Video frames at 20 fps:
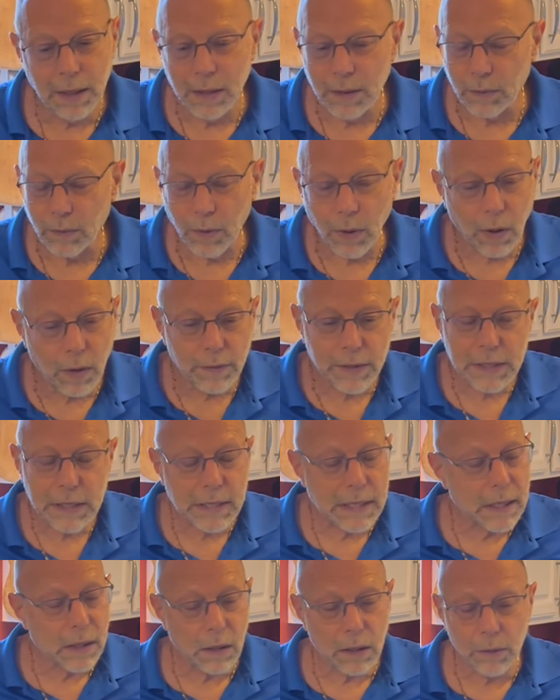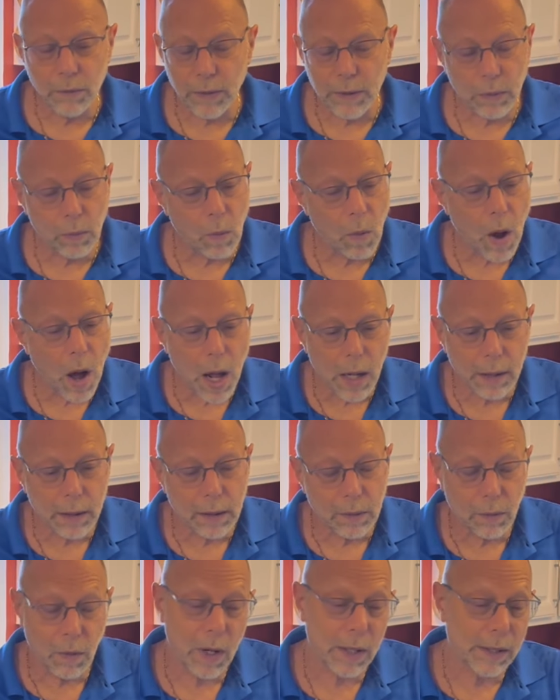We're always dealing with water.
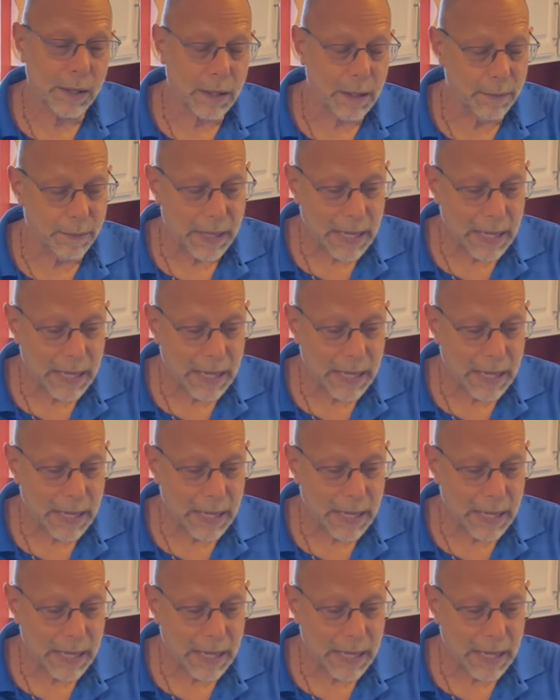Water can be